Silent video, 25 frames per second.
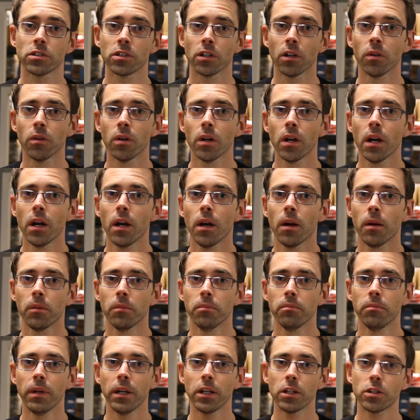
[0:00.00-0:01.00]
So
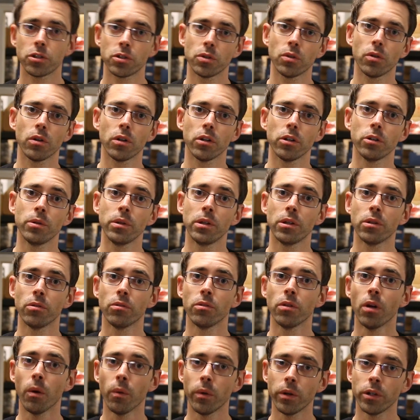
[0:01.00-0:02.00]
make sure you either
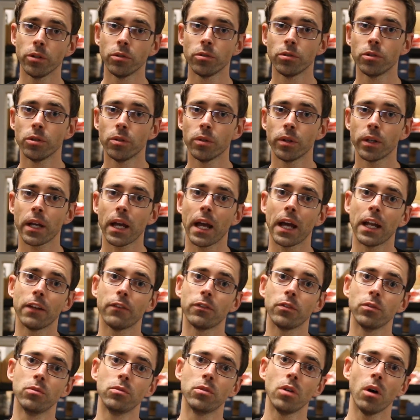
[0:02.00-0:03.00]
know what you're doing, and
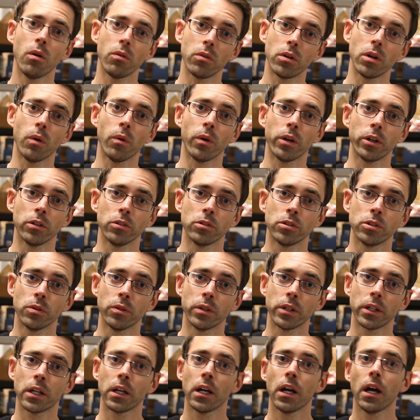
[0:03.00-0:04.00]
if you don't know what you're
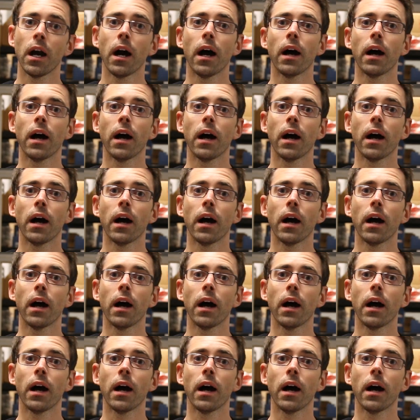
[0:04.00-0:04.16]
doing,